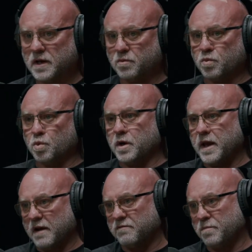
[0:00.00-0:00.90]
it would
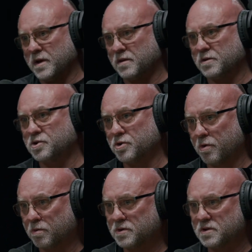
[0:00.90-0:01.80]
have been the
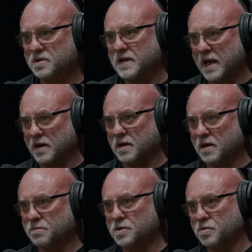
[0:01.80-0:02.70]
church
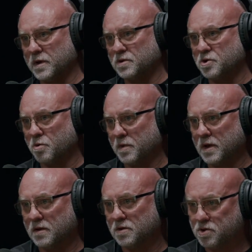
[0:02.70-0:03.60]
standing between Germany
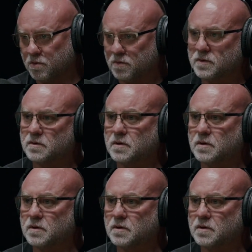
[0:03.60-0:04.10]
and the Jews.